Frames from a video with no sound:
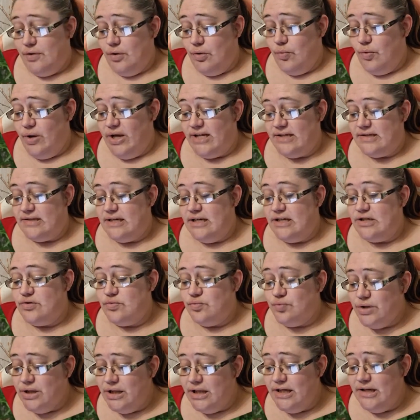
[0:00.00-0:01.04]
to waste. It's
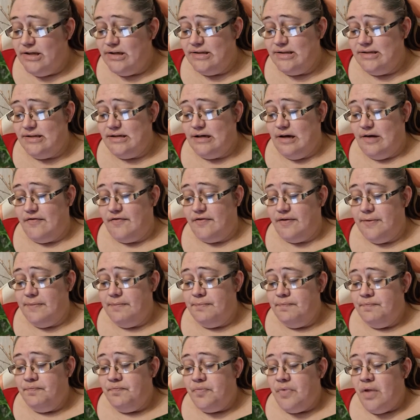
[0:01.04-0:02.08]
really good stuff.
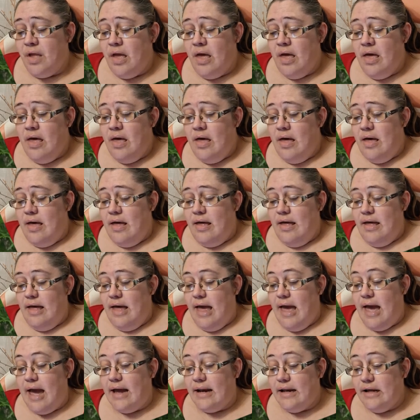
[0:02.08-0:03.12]

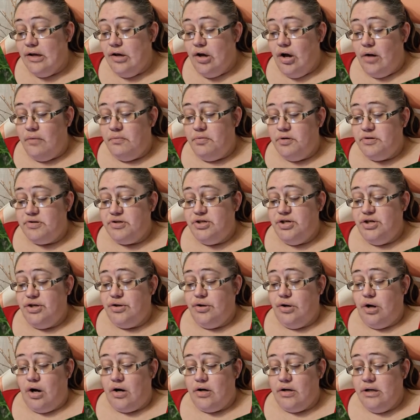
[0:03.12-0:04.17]
Adding compost to your
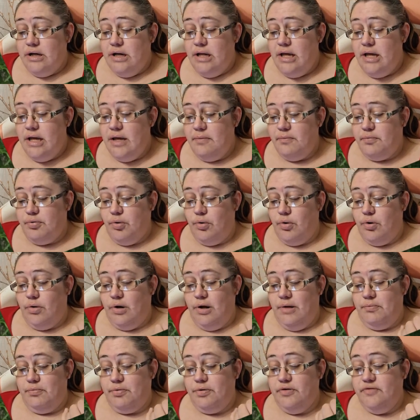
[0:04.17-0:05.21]
garden
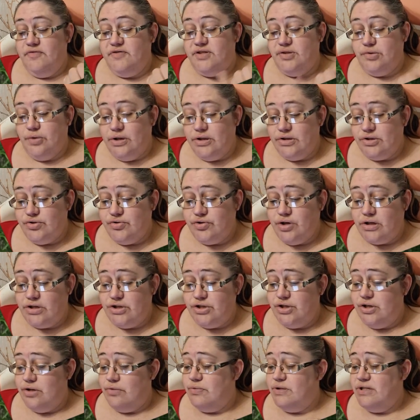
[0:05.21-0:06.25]
improves soil
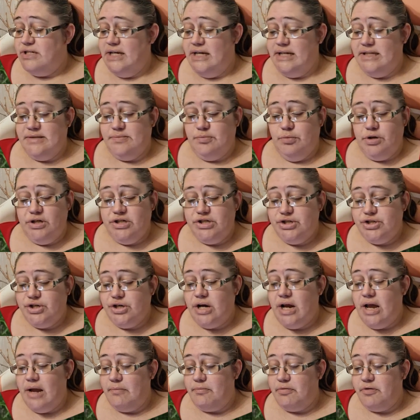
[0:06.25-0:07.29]
structure, retains moisture,
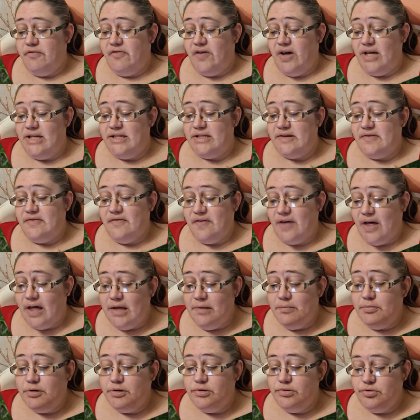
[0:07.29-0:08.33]
and provides
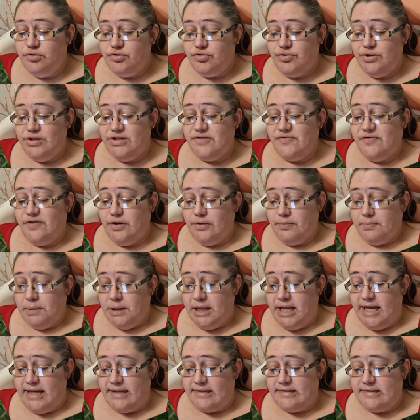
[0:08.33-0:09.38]
valuable nutrients for your
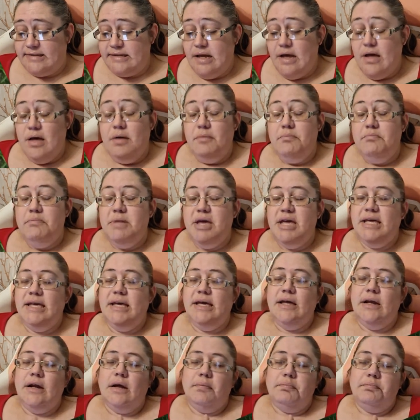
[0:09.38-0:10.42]
plants, making
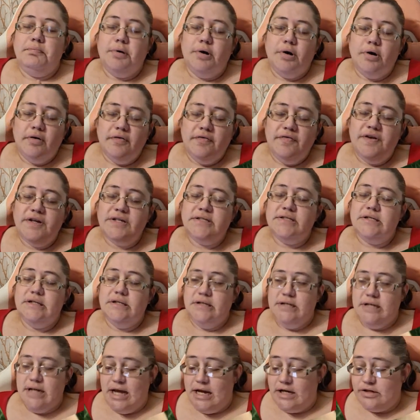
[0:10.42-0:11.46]
it a perfect
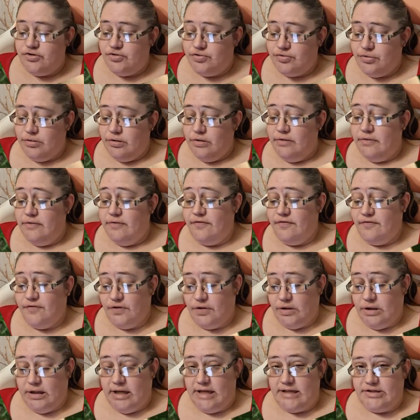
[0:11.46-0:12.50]
natural
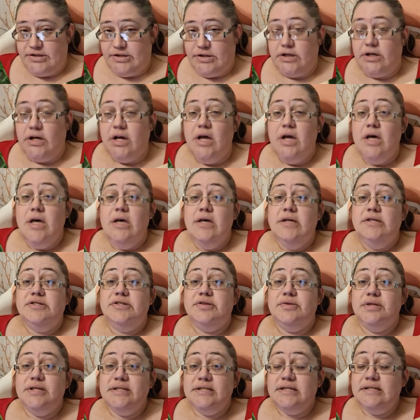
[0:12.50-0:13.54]
fertilizer.
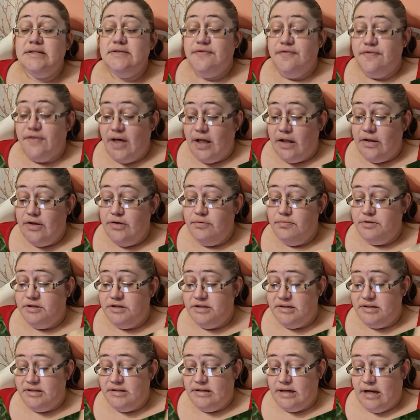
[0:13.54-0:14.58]
So this is valuable
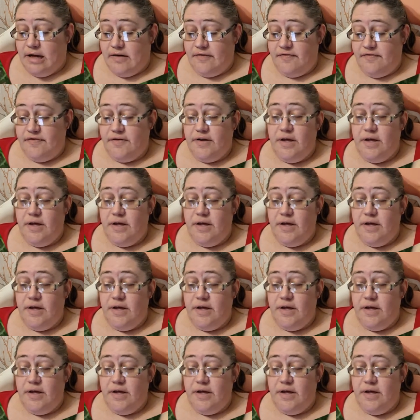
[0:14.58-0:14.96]
stuff.